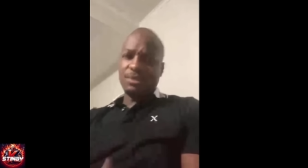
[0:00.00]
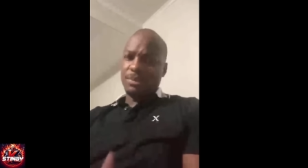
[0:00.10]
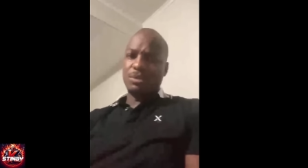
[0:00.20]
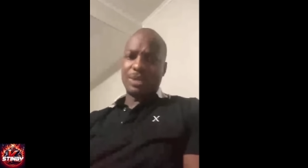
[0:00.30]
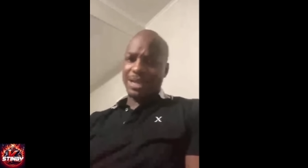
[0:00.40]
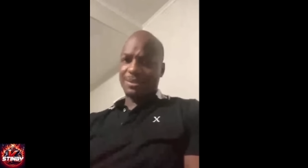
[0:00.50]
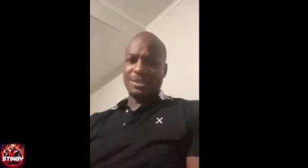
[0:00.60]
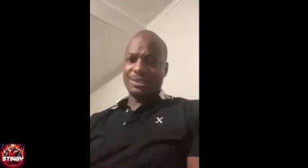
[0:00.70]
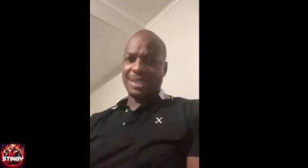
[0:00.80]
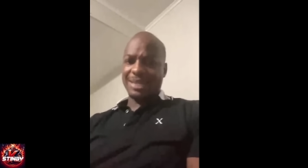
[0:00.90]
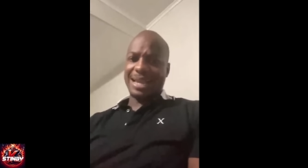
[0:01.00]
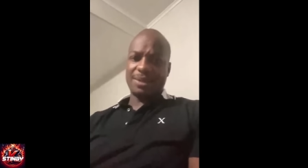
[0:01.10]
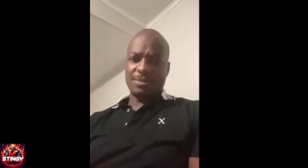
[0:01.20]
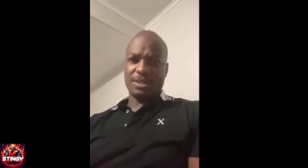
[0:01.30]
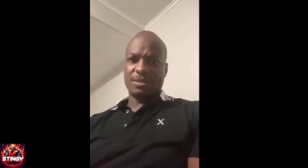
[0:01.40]
to me when I until I got
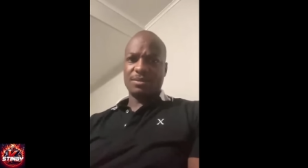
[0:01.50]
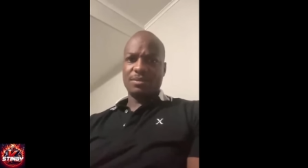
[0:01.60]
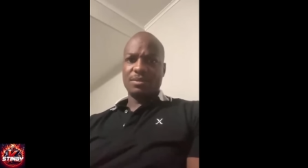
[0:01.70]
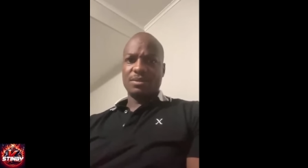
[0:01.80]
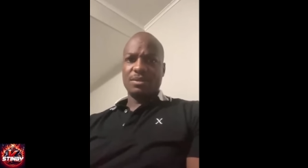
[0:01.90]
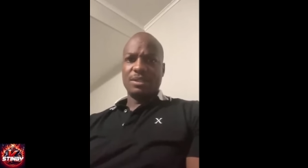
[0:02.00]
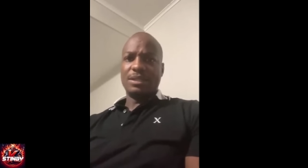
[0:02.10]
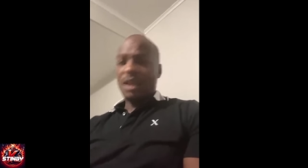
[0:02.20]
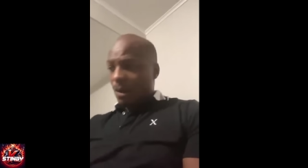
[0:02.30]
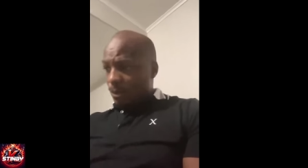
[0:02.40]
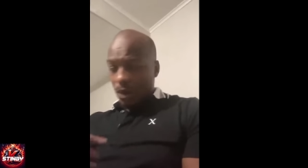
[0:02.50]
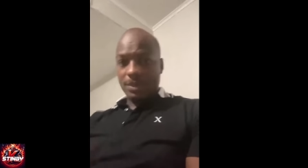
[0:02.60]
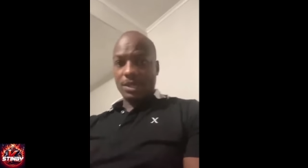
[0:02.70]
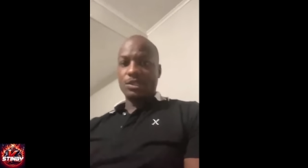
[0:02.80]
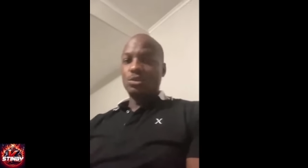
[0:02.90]
up there. Now I'm up
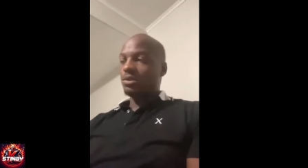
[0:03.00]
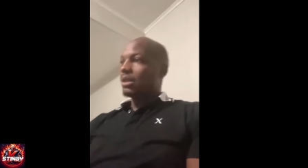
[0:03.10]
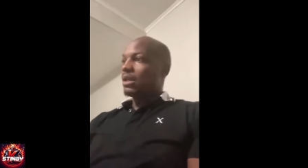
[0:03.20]
there. You